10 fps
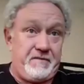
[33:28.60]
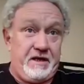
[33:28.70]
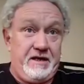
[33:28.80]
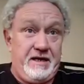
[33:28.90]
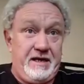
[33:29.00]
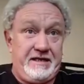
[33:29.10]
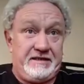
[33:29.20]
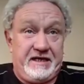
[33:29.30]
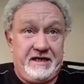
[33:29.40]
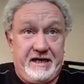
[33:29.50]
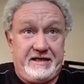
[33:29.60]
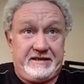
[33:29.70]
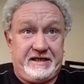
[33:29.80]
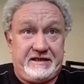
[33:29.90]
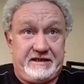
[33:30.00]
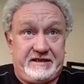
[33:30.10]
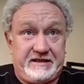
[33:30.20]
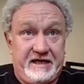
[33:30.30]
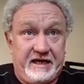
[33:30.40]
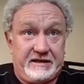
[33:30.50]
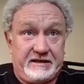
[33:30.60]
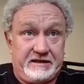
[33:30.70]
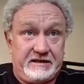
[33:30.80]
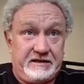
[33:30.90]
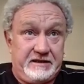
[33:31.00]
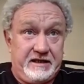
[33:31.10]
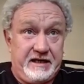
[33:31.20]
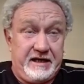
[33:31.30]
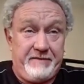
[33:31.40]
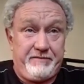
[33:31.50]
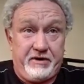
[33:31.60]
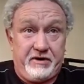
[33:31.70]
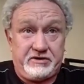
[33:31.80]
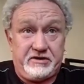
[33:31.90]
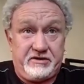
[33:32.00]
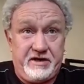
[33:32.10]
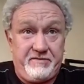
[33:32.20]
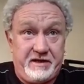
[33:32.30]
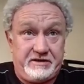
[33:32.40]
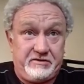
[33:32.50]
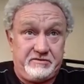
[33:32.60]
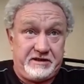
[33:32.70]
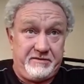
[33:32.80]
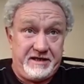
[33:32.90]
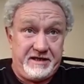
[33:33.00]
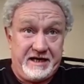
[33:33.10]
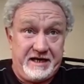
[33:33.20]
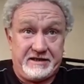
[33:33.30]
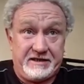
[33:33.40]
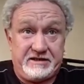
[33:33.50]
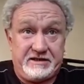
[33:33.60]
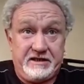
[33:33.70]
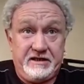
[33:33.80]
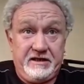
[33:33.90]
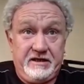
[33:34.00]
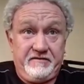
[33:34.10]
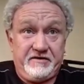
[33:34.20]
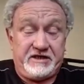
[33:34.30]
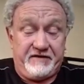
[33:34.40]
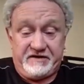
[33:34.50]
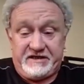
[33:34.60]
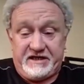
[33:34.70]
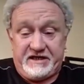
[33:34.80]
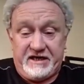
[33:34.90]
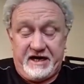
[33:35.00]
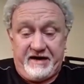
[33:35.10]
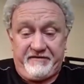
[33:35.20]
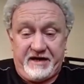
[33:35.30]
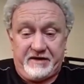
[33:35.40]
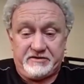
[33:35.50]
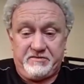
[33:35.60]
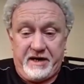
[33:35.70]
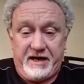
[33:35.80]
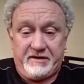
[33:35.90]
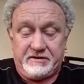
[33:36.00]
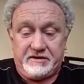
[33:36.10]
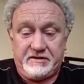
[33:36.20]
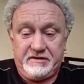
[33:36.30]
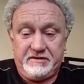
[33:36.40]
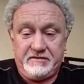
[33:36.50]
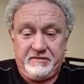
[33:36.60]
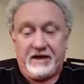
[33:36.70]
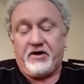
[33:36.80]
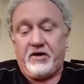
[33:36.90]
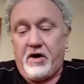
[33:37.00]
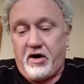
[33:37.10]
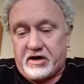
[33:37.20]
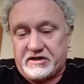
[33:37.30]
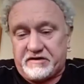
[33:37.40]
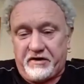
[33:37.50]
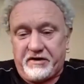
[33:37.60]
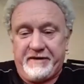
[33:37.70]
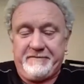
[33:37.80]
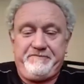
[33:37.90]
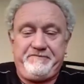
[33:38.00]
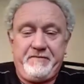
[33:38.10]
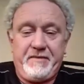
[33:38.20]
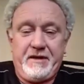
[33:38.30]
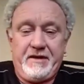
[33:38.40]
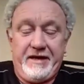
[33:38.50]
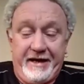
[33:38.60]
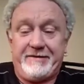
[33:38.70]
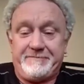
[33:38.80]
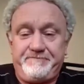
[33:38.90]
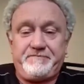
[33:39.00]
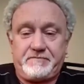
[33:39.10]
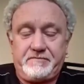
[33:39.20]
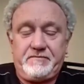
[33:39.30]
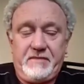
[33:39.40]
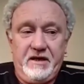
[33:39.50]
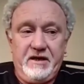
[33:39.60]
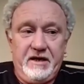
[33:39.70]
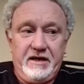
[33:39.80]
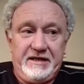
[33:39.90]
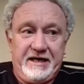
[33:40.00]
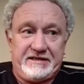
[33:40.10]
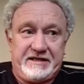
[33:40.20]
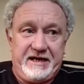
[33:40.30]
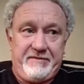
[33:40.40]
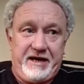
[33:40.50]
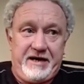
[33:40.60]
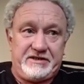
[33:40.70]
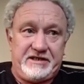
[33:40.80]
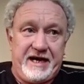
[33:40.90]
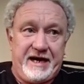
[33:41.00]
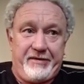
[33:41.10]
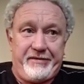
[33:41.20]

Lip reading: in 1986, I bought a 3-bedroom semi-detached for £17,500. Well, I got a mortgage for it. Yeah. That same house now.